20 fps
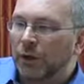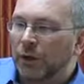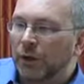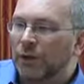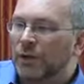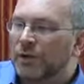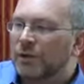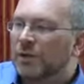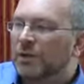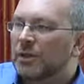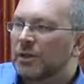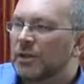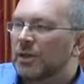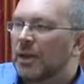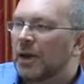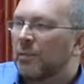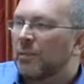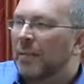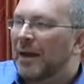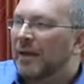just to
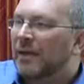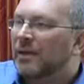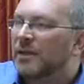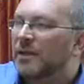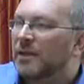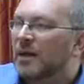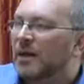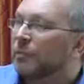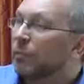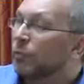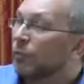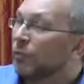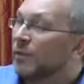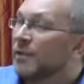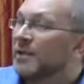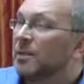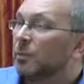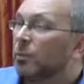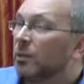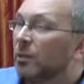kind of make the site more
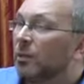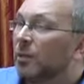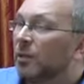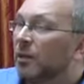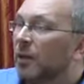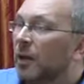visible.